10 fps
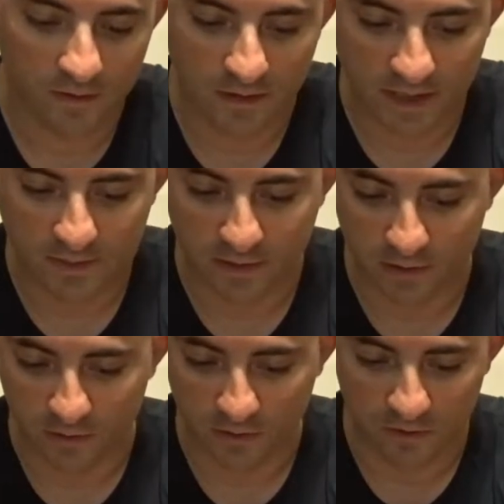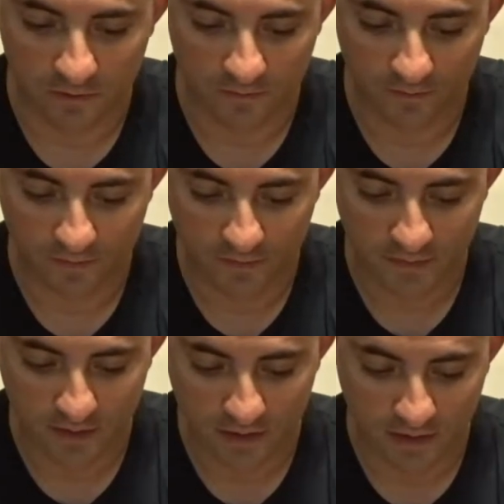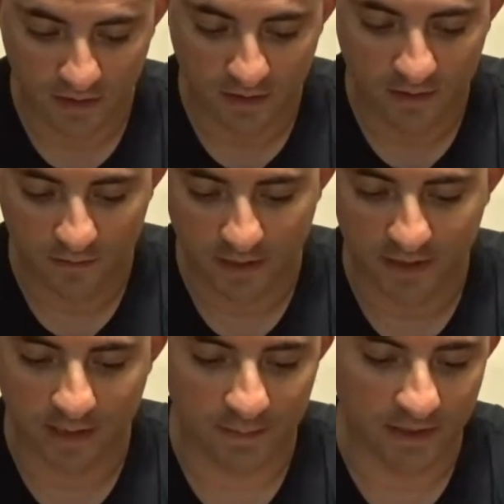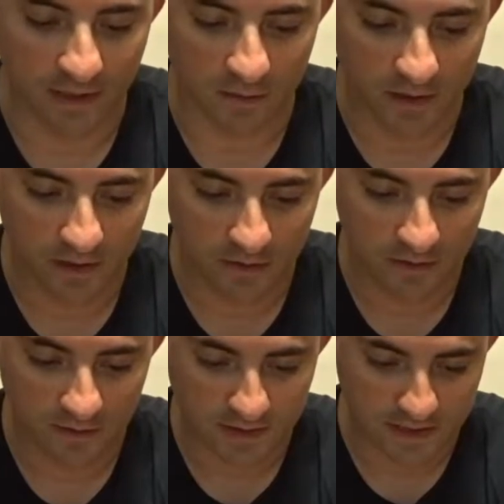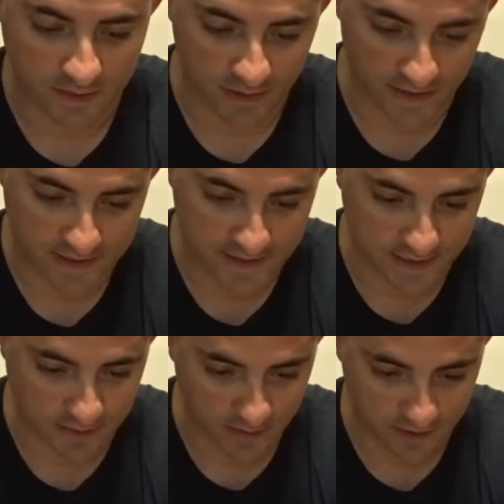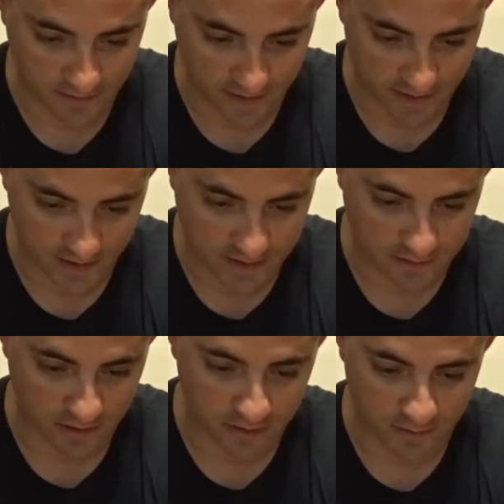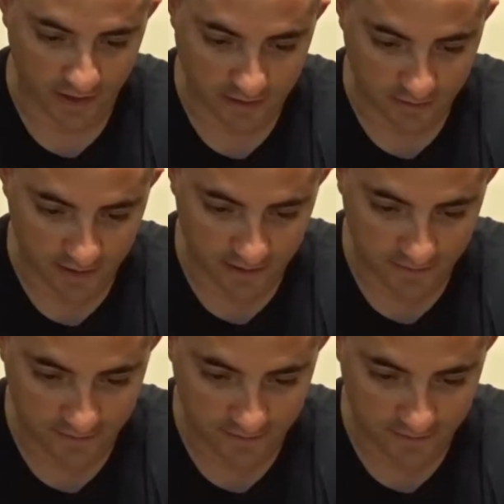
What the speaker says: That's pretty cool. I keep it the other way, just the way it's situated in my truck when I drive,